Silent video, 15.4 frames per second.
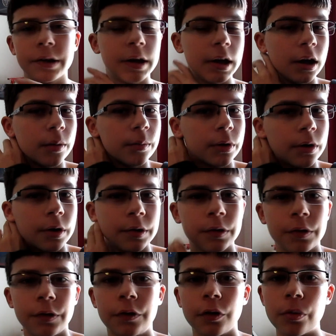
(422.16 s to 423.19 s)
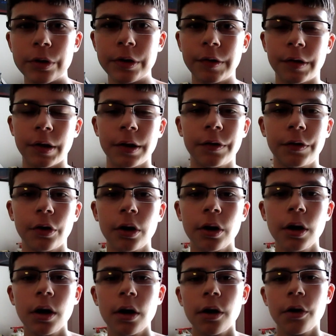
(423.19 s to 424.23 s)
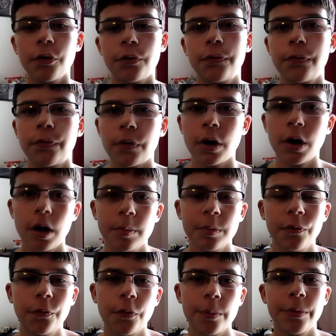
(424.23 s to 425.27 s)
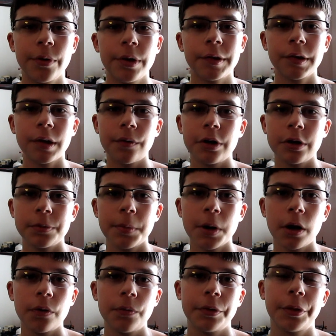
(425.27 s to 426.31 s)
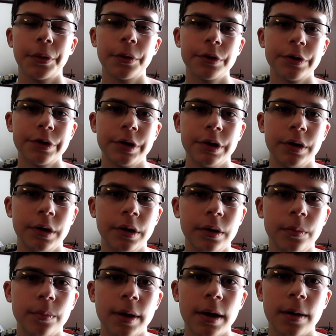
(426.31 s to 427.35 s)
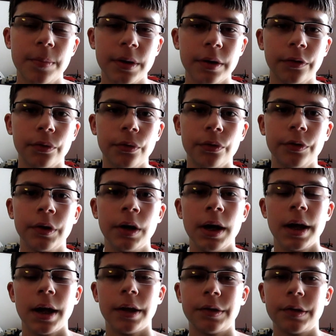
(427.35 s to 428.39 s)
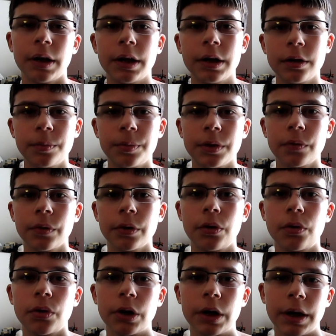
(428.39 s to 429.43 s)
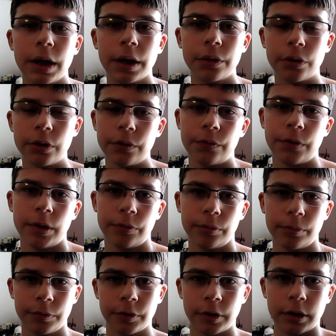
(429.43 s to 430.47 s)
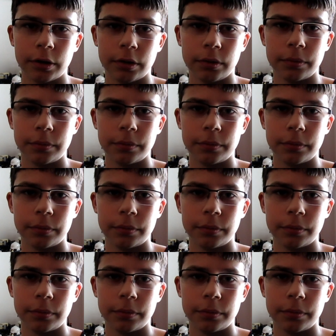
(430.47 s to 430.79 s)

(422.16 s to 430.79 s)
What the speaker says: camera Sony sensor from the 4.7 inch model with 13 megapixels and 1080p recording at 30 frames per second.